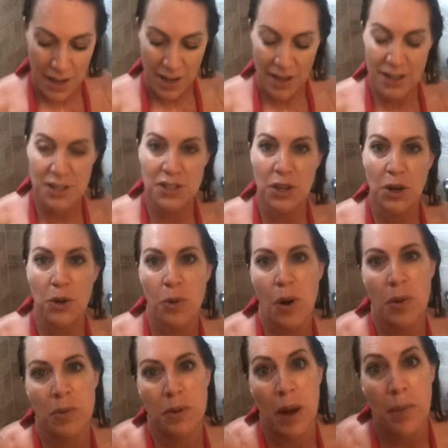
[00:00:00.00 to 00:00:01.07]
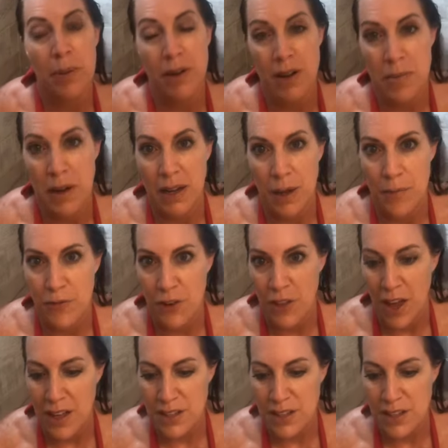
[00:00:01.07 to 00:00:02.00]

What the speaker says: and so I put on makeup for that.